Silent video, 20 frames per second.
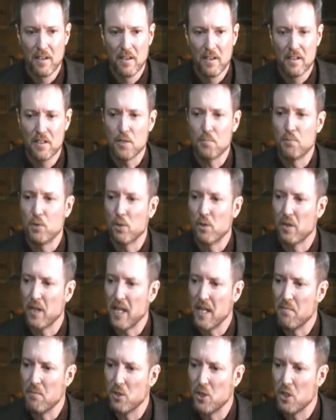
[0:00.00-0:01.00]
to
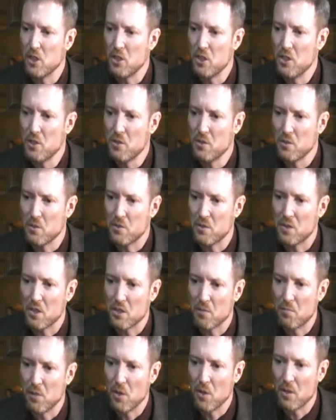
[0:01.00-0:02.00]
proclaim good news to
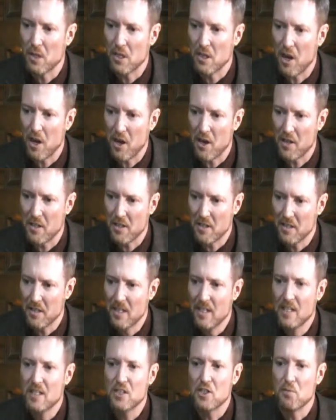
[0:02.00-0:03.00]
the brokenhearted,
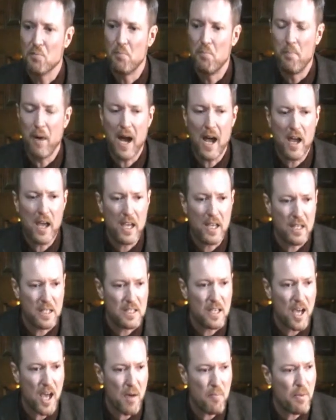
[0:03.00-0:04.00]
to bind
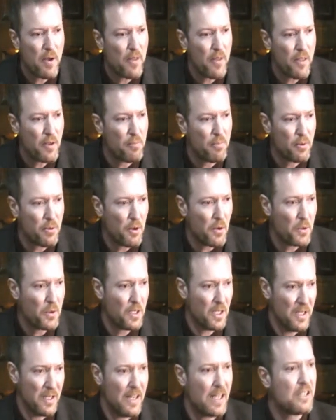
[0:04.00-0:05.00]
up the
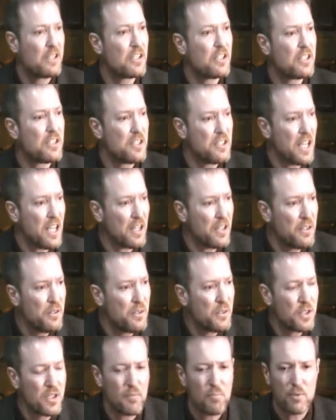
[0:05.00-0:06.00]
broken, and to set
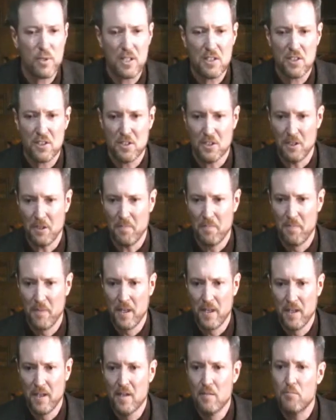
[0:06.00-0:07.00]
loose the
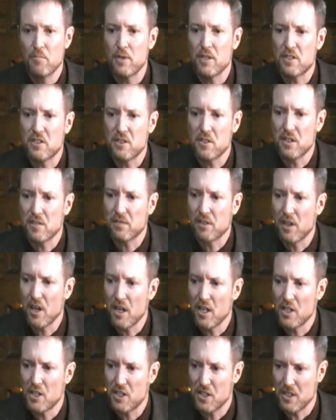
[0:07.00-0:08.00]
prisoner of
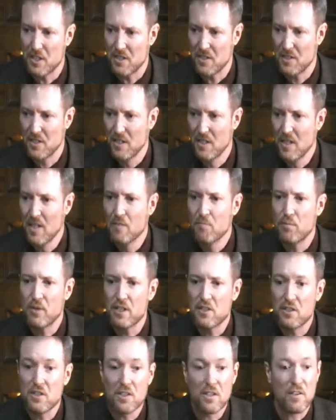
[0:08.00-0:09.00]
conscience,
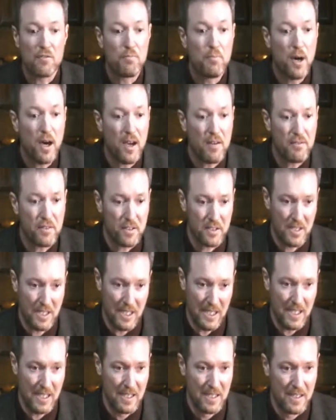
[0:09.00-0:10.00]
prisoner of poverty,
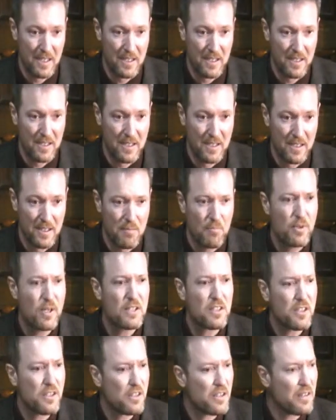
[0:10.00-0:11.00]

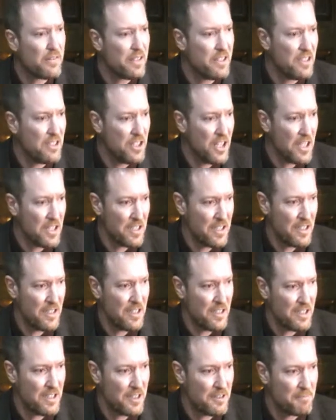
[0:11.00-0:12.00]
prisoner of
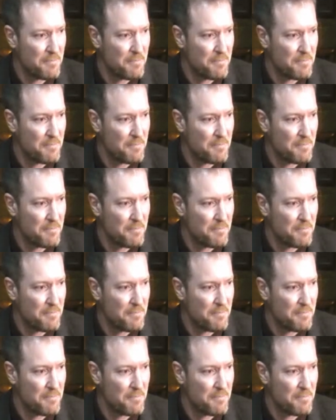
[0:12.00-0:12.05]
injustice.